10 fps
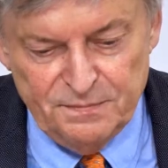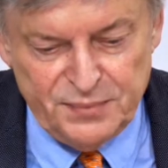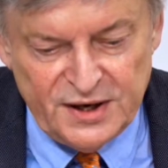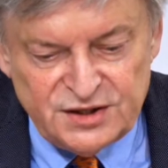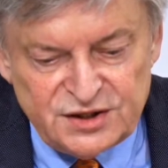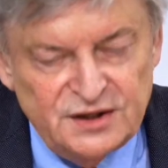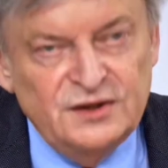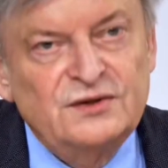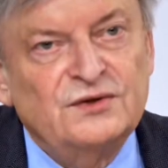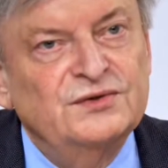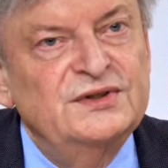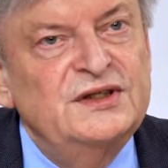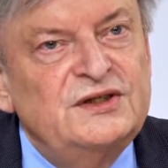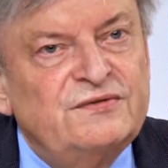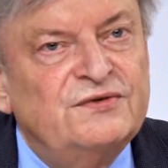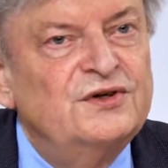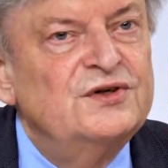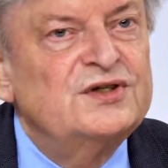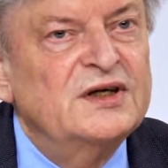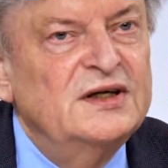basing it on this
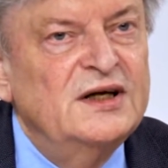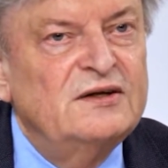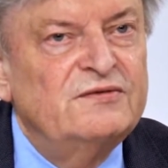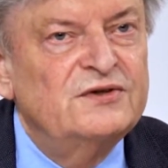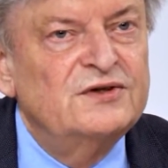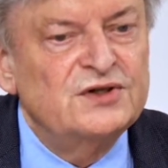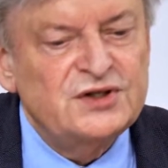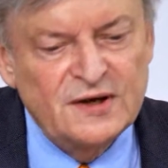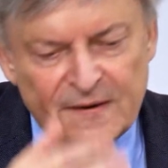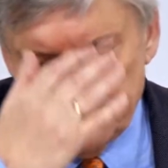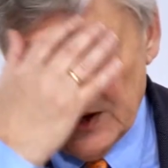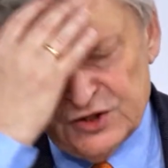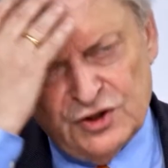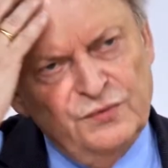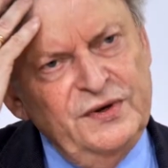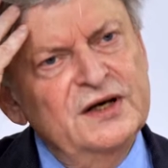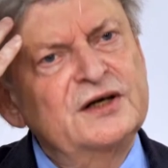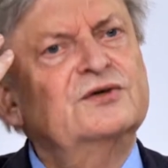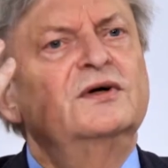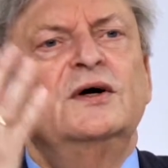verse and that verse. So we,
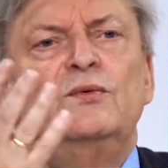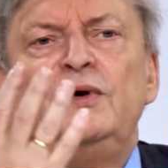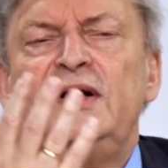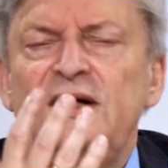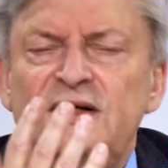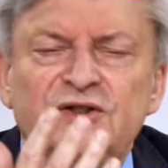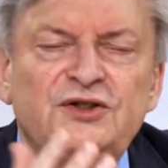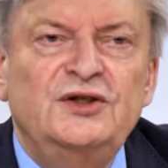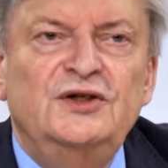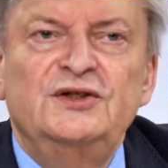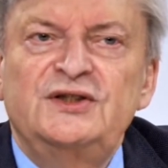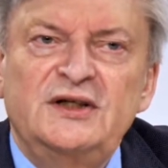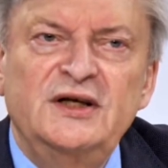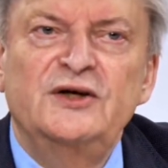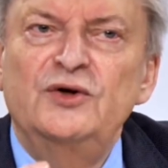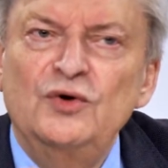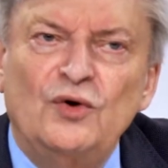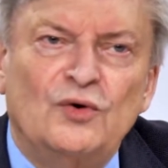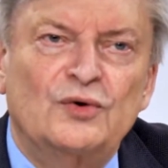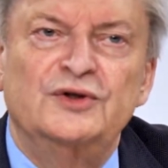the church,
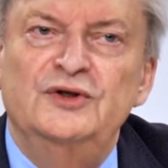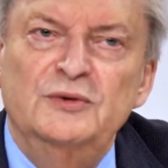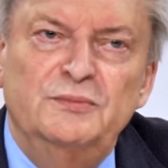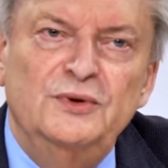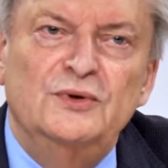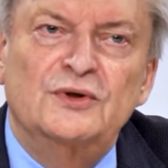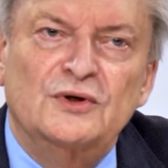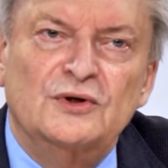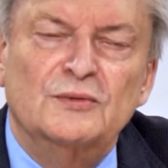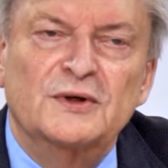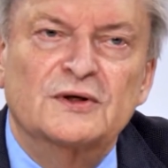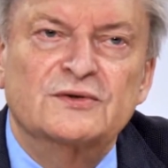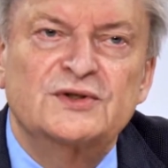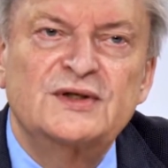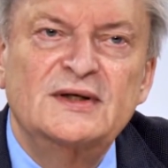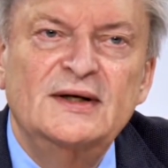ignored the book almost,